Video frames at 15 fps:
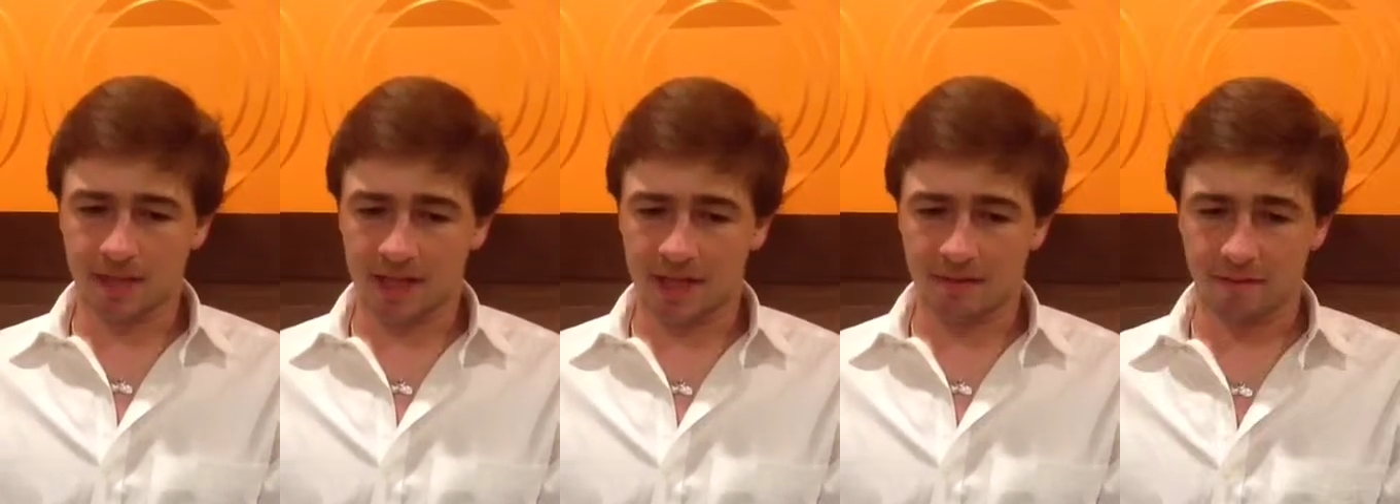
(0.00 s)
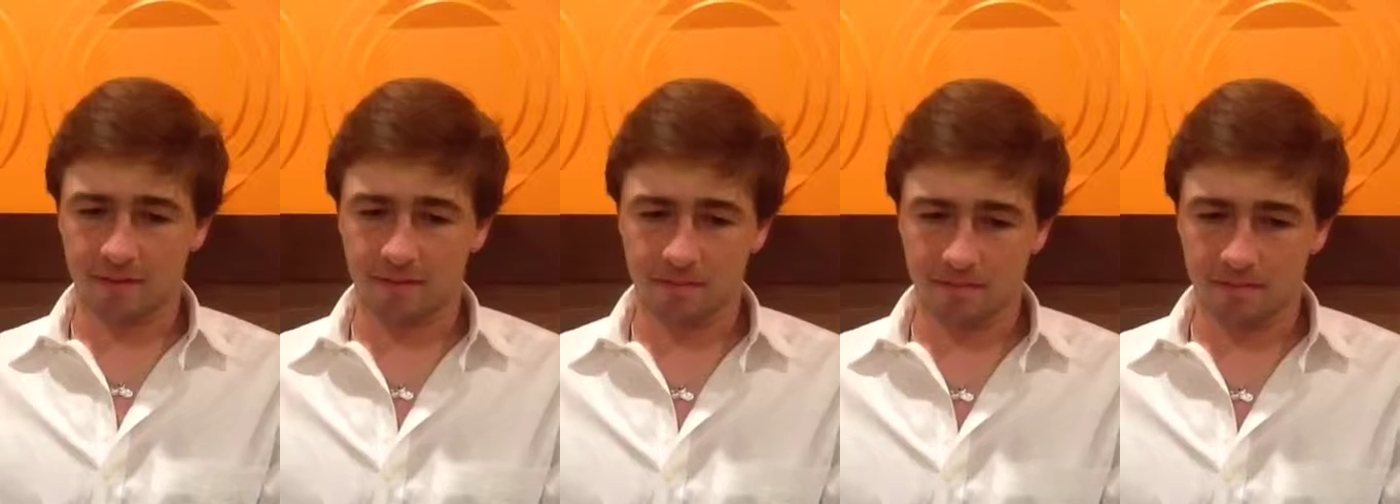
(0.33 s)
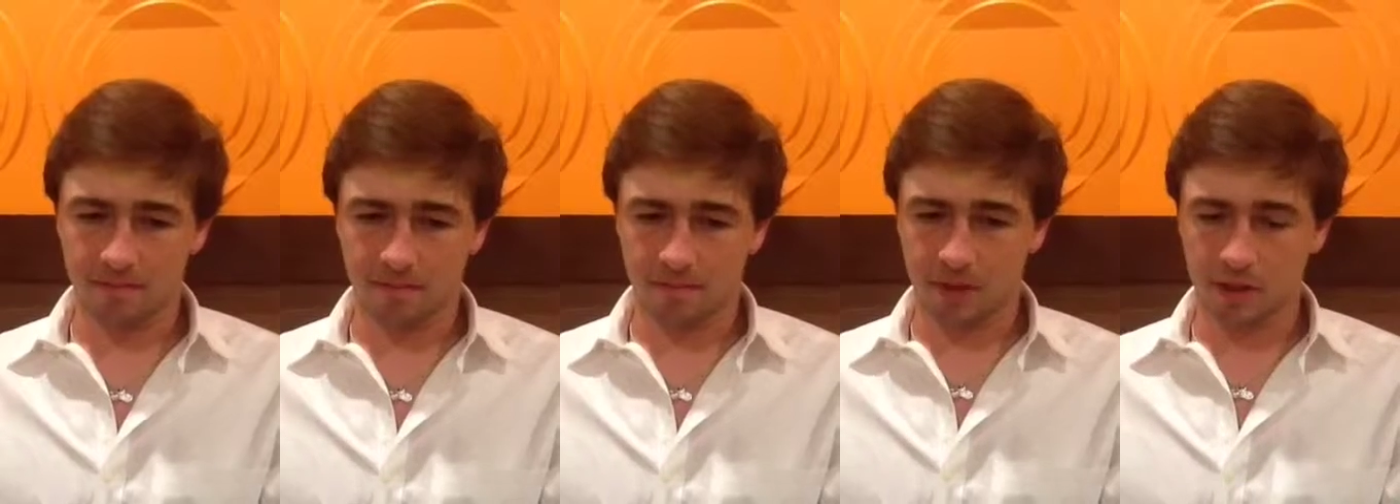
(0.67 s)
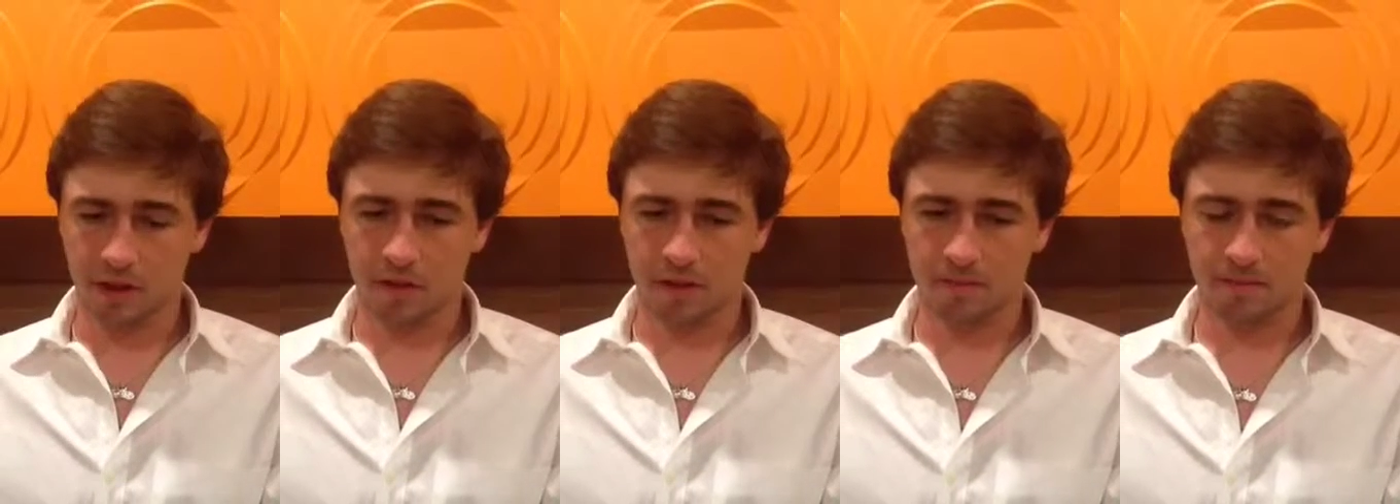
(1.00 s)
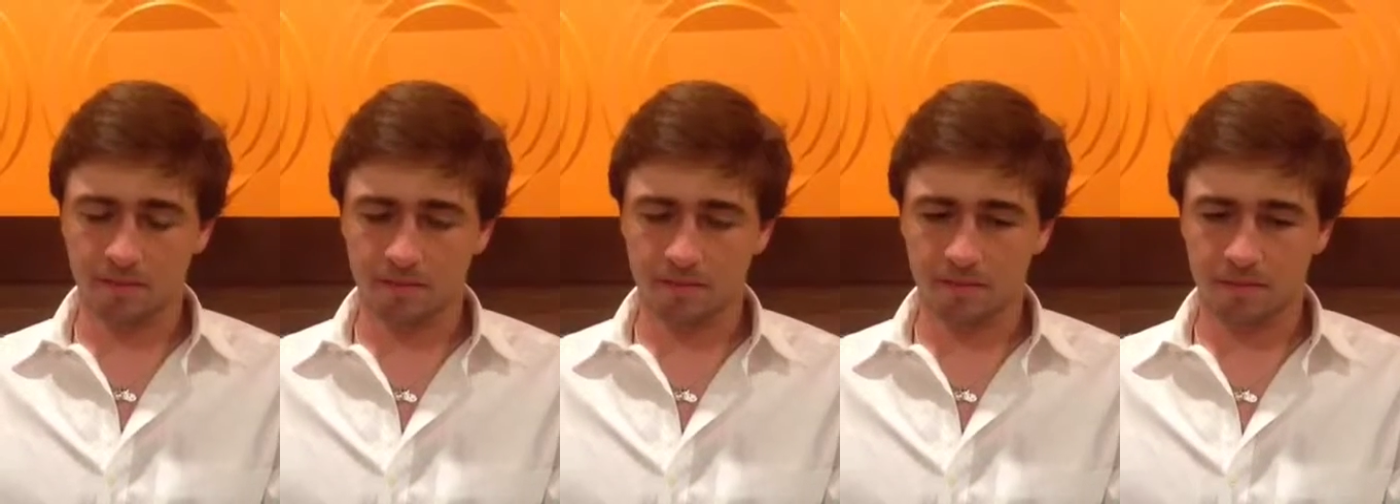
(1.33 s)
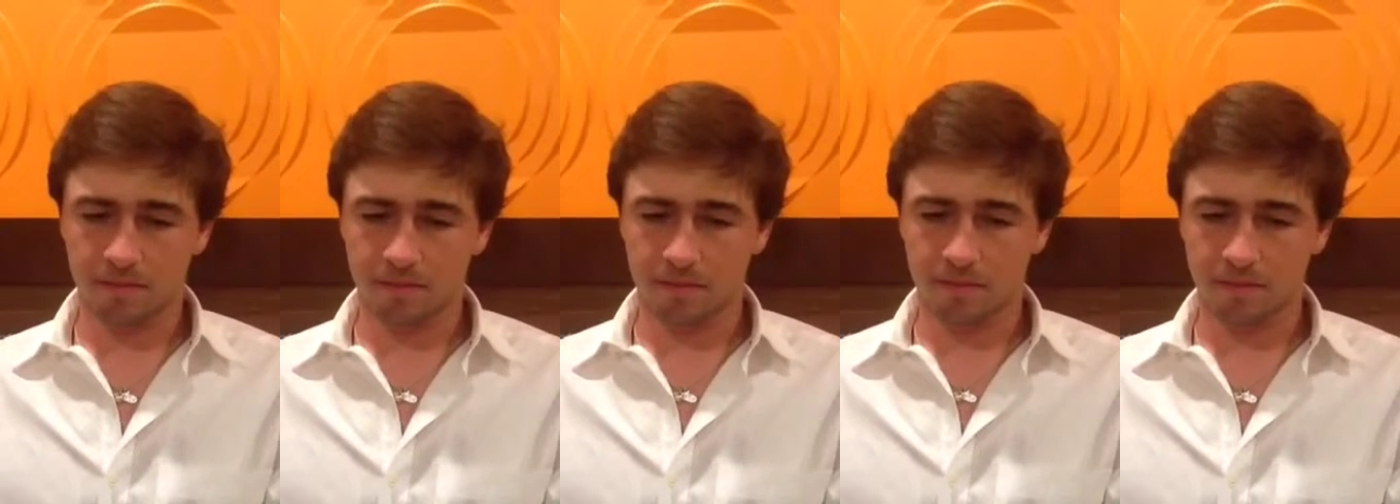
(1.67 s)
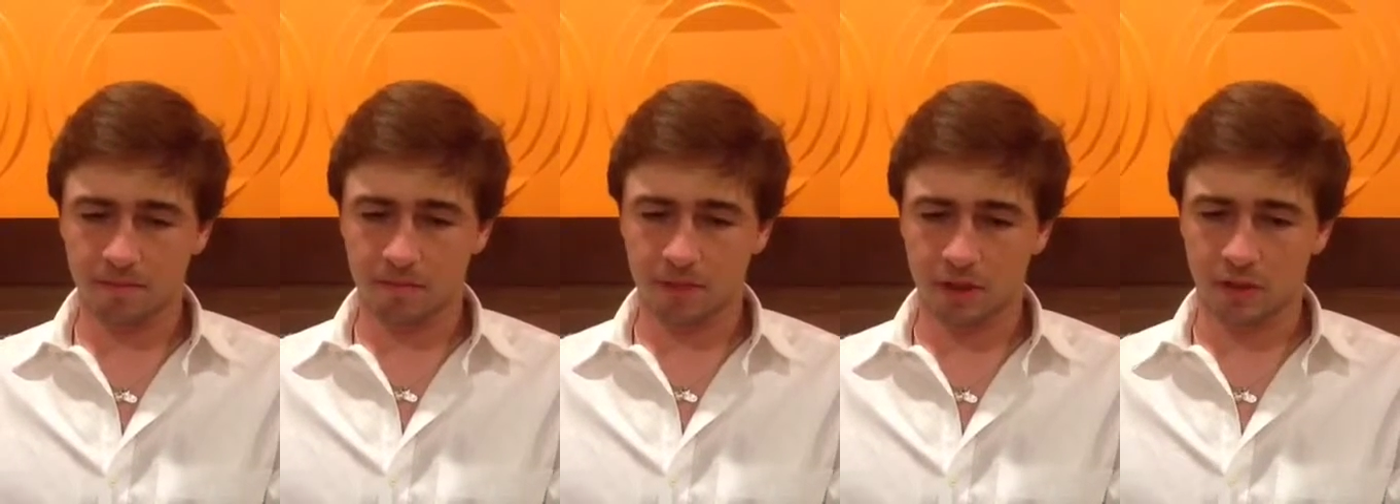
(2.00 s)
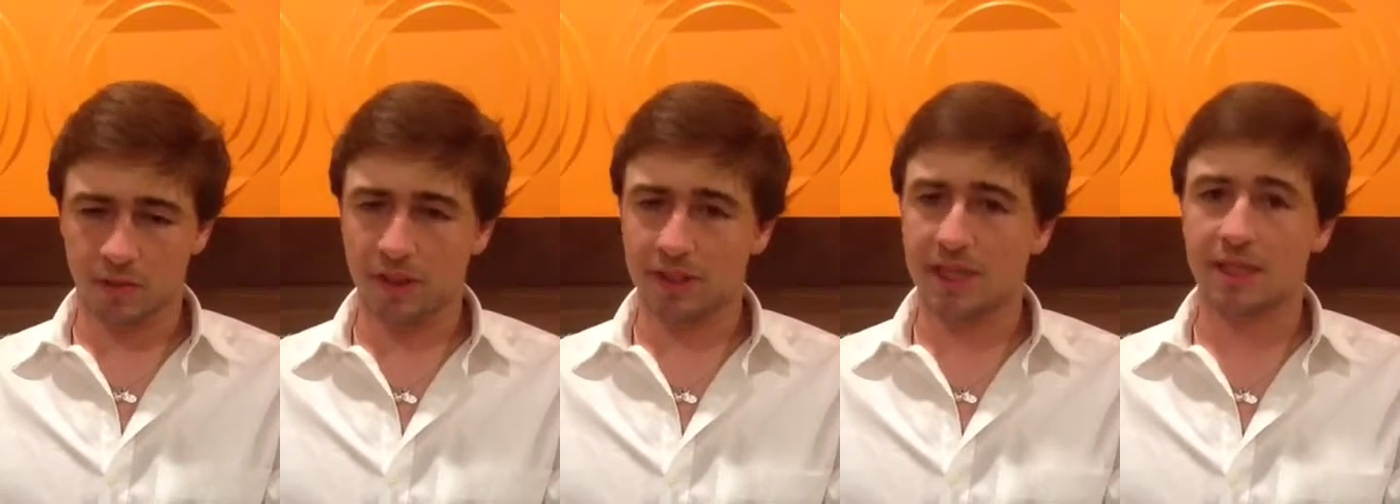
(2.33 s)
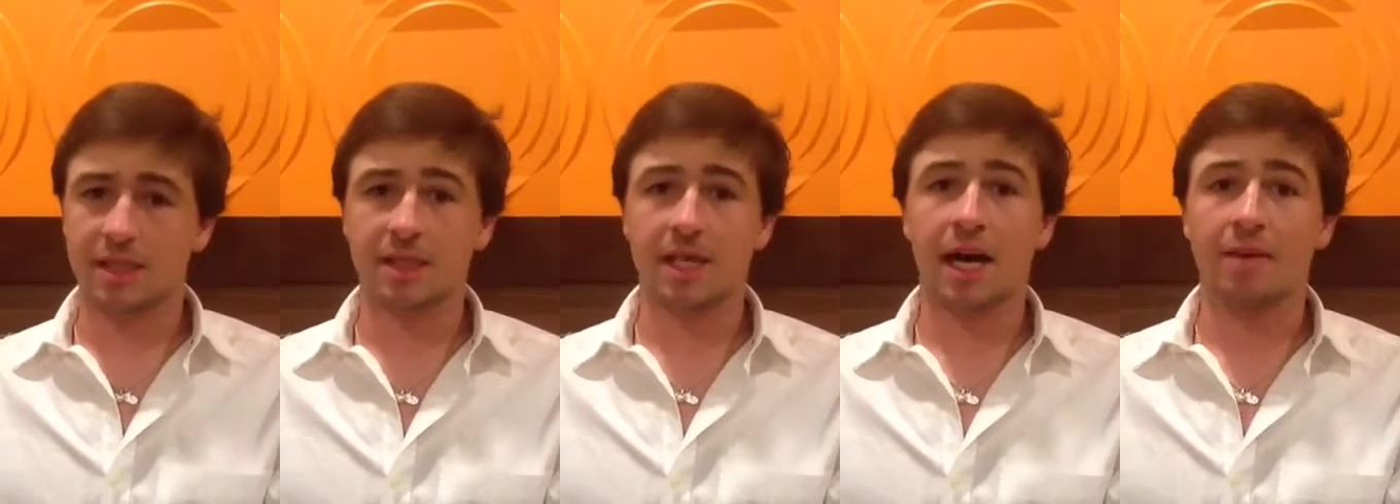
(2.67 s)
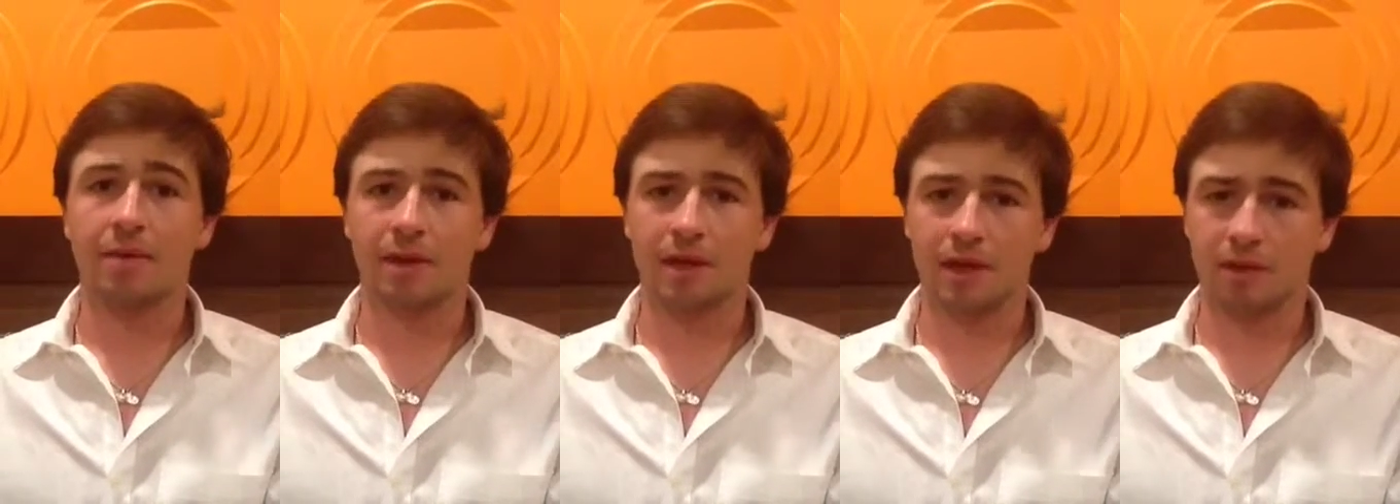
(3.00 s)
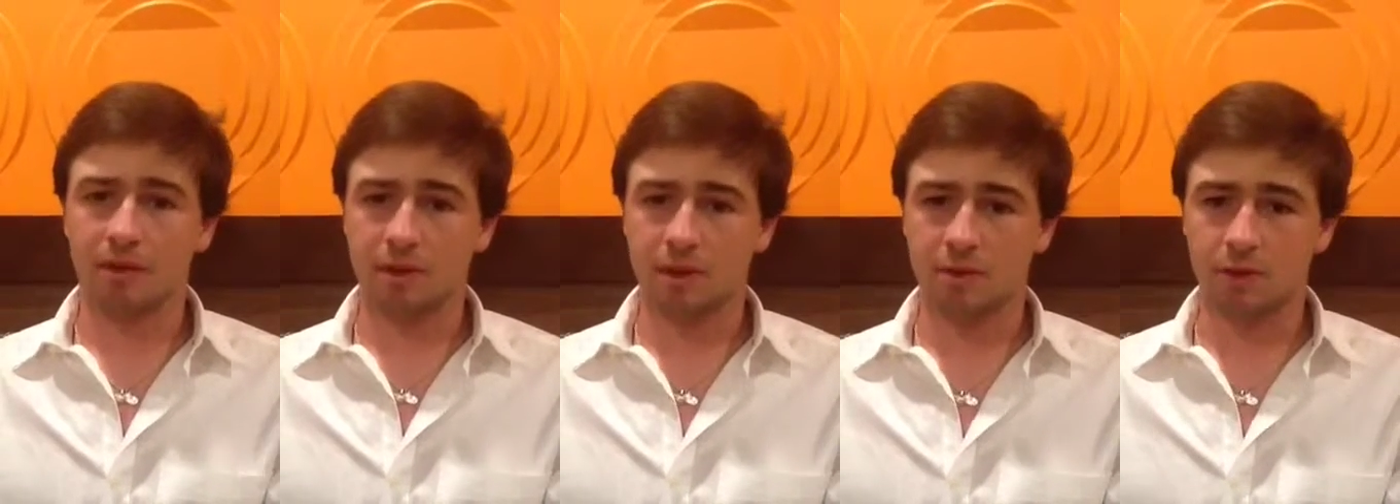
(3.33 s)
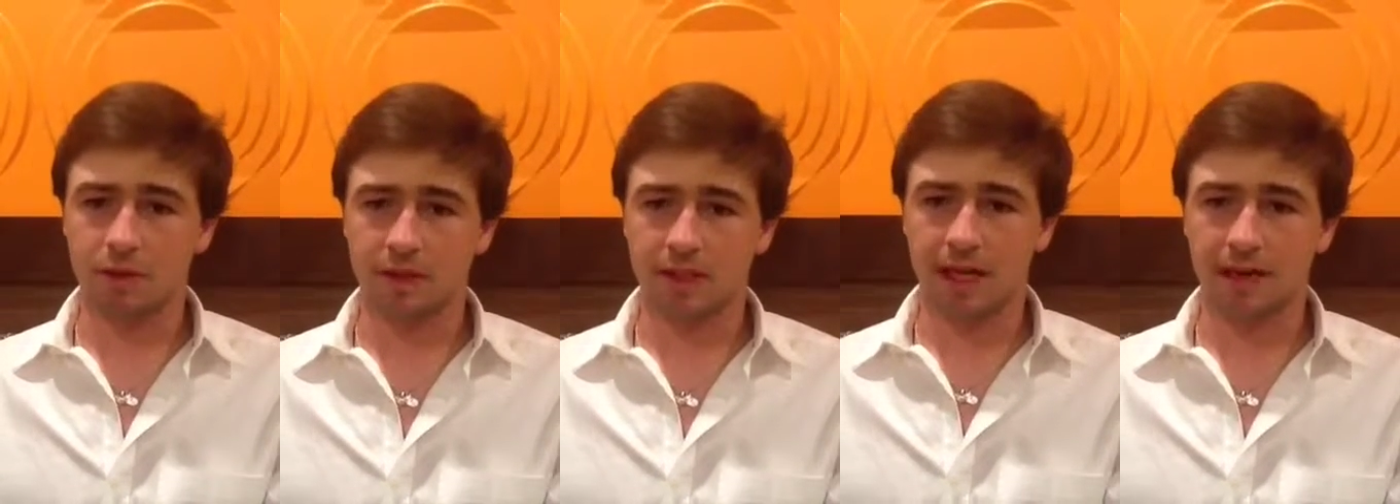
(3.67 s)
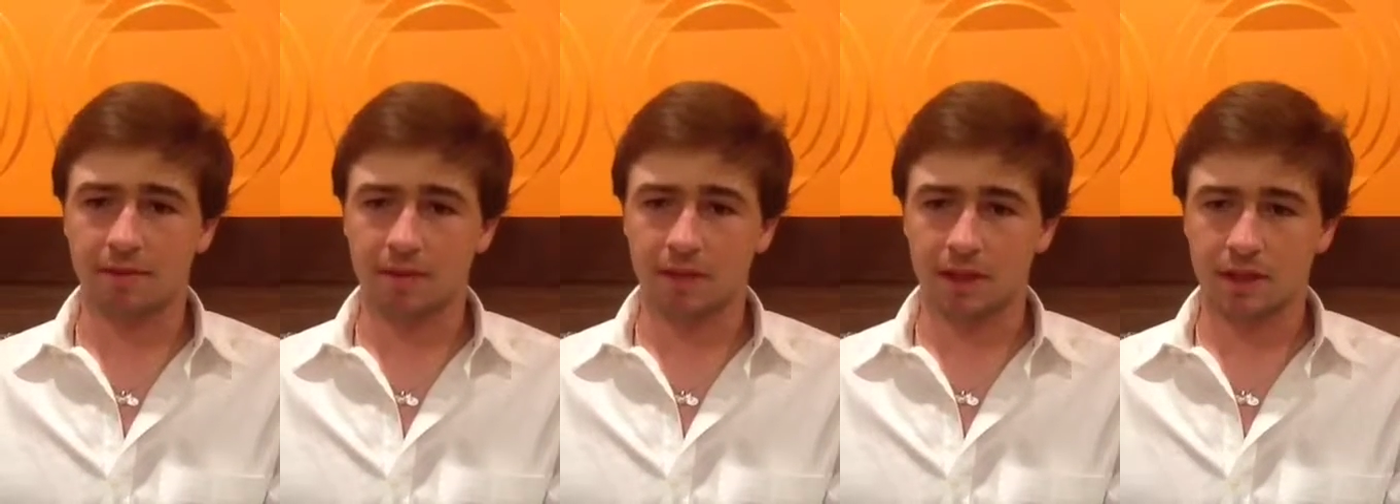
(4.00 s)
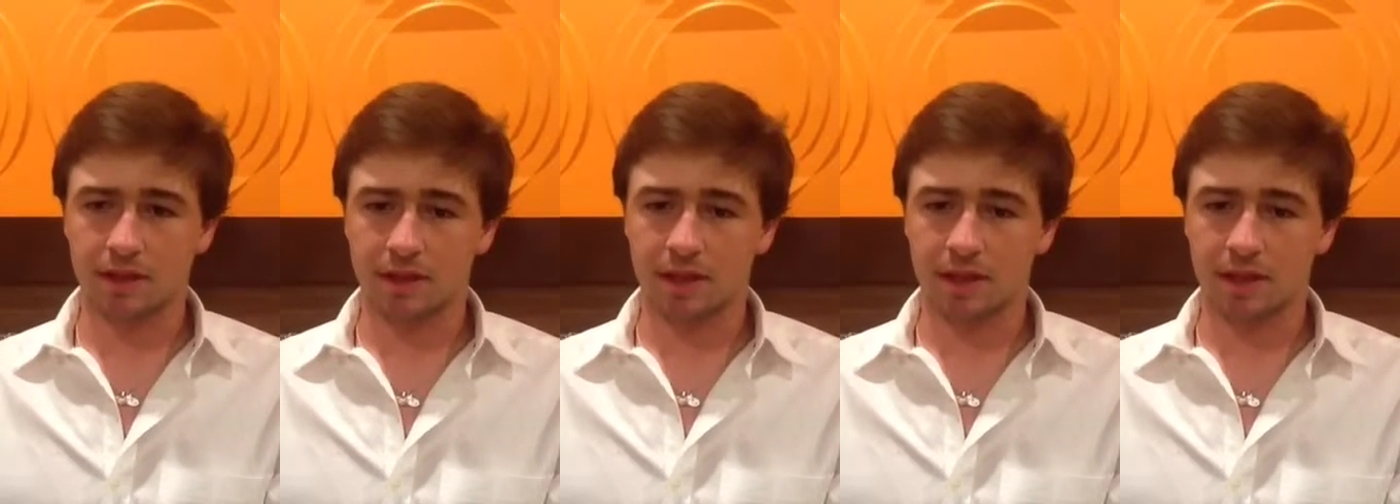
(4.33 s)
that, you know, what tennis has gotten me and what sports has gotten me.